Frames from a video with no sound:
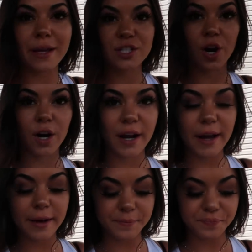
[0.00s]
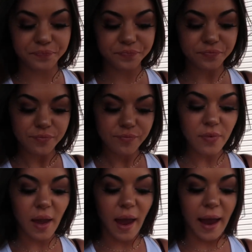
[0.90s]
them at Target
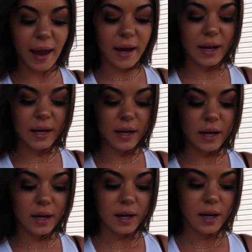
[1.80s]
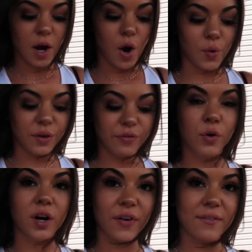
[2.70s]
and only
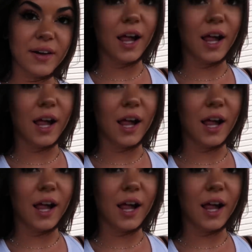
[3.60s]
45